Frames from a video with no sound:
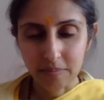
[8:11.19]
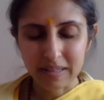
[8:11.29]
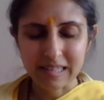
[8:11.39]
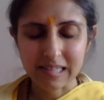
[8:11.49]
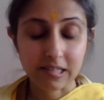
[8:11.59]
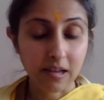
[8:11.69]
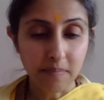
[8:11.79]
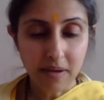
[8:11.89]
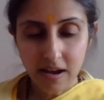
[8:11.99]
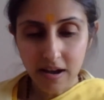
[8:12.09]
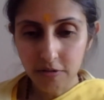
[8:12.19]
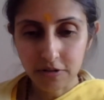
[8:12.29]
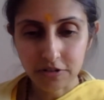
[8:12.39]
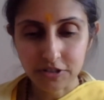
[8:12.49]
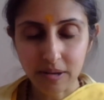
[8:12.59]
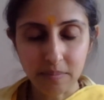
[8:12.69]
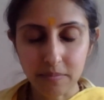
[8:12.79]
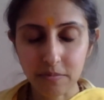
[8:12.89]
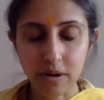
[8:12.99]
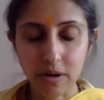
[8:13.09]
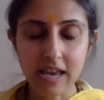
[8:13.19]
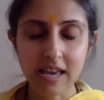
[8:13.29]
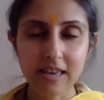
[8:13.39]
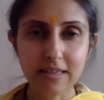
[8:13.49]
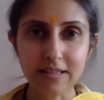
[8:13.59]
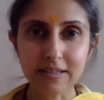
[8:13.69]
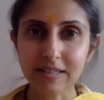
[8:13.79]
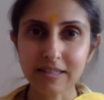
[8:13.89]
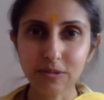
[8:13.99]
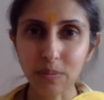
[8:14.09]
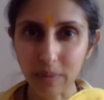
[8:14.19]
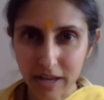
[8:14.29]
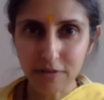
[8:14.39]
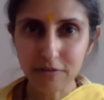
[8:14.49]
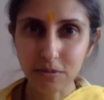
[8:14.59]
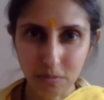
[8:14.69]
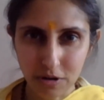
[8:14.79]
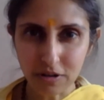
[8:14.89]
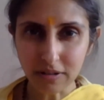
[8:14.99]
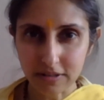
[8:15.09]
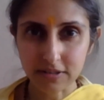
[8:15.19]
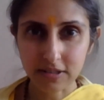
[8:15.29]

But somehow or some way, this is the way of the world.